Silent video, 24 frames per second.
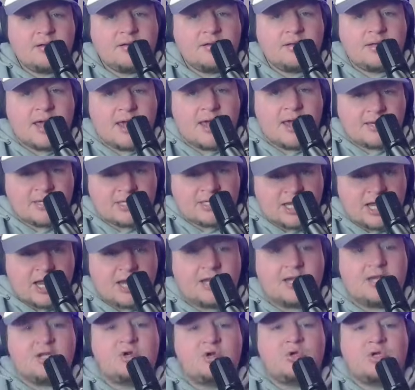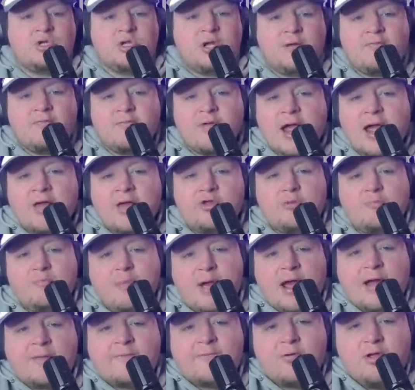K-State, get yourself gathered
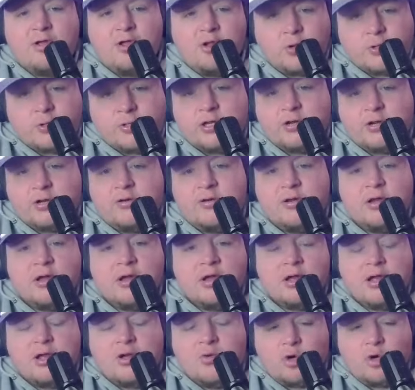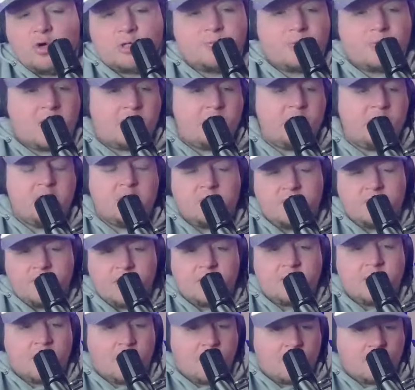back for Houston, which is probably going to be
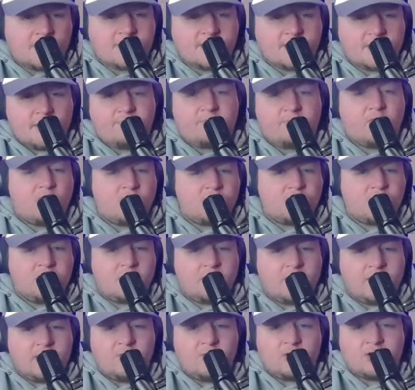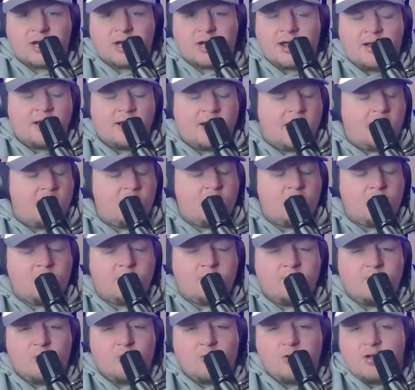a loss, unfortunately, which I won't
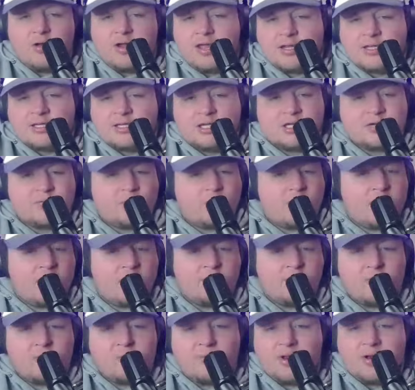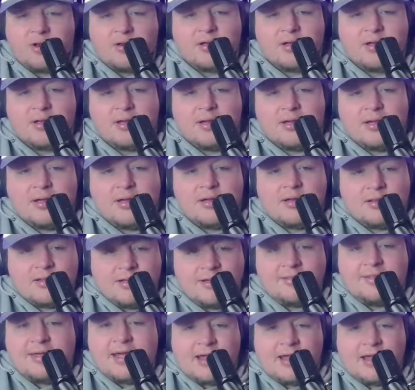root against this forever. But
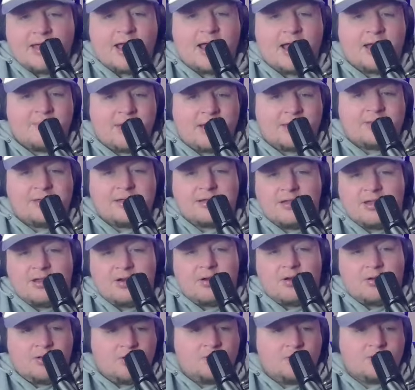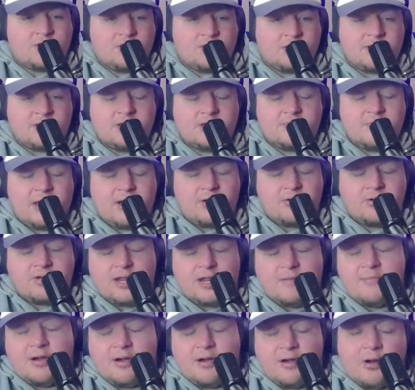in that game, I think, Houston's the better
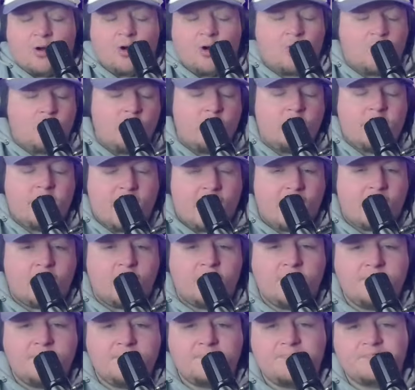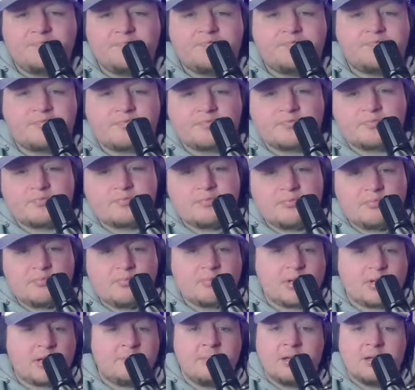team. But at home, we're better.
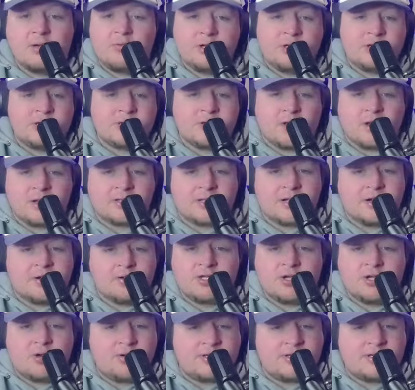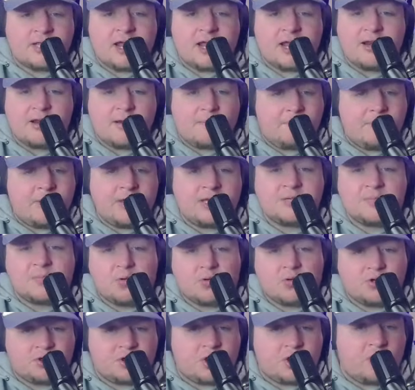But we just lost to Arizona State in a piss
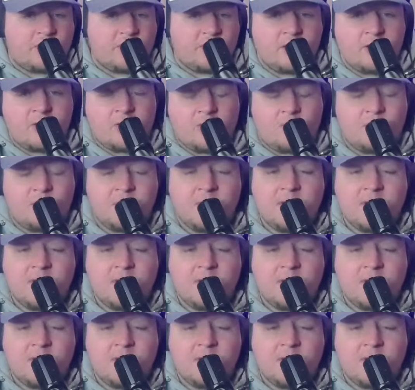poor showing at home.